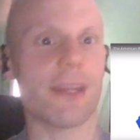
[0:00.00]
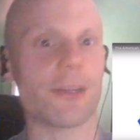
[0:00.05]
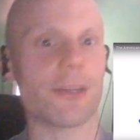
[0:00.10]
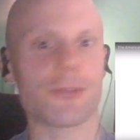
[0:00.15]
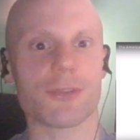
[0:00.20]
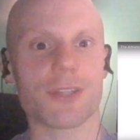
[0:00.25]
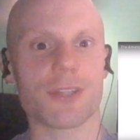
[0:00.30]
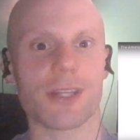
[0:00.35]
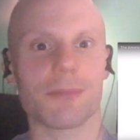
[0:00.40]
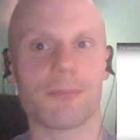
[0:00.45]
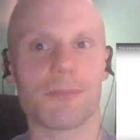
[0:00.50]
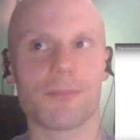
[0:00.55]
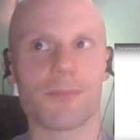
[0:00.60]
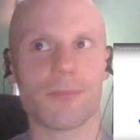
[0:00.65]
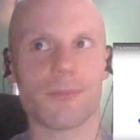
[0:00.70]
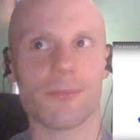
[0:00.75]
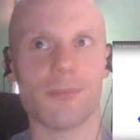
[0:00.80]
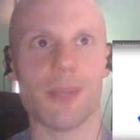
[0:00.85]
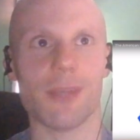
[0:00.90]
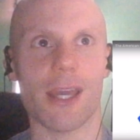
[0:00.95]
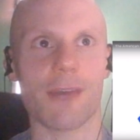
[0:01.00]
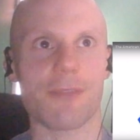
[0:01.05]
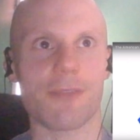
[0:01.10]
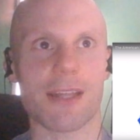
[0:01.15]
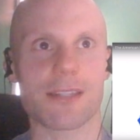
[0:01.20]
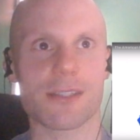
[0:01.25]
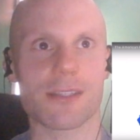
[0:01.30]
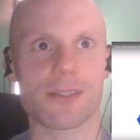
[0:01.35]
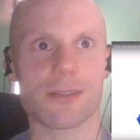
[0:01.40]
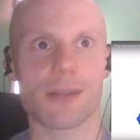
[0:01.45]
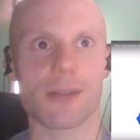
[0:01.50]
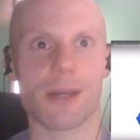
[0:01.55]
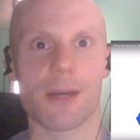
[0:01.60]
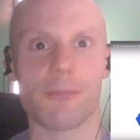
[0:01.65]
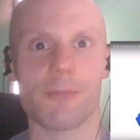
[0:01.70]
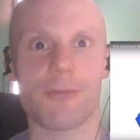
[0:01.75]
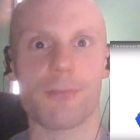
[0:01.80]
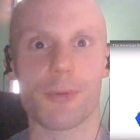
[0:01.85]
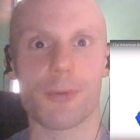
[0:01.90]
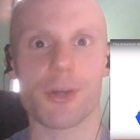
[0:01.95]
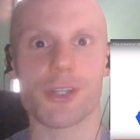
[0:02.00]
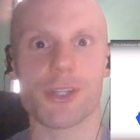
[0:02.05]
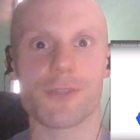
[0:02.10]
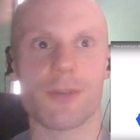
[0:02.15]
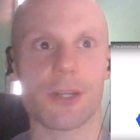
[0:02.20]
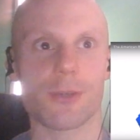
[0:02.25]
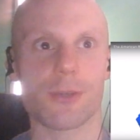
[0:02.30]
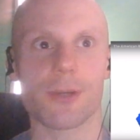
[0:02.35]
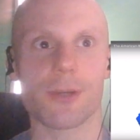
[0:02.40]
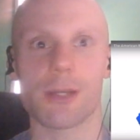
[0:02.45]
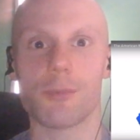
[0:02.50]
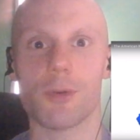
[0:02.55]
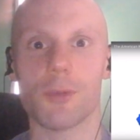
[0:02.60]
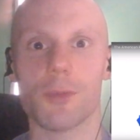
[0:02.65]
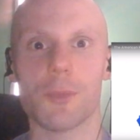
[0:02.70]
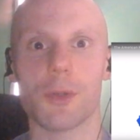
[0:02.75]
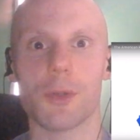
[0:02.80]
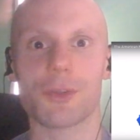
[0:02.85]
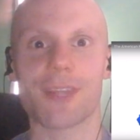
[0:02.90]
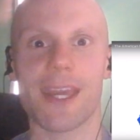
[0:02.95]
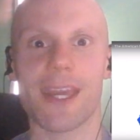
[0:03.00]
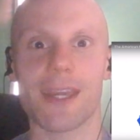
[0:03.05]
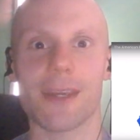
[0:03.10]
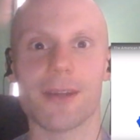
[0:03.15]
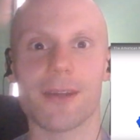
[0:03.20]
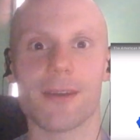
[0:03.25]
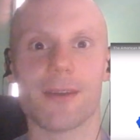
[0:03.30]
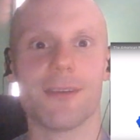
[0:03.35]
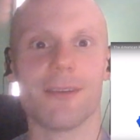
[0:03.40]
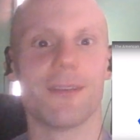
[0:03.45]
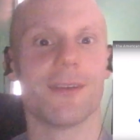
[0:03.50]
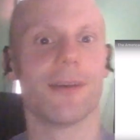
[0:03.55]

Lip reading: nature. It's like, yeah, if that's a British victory, we'll take it.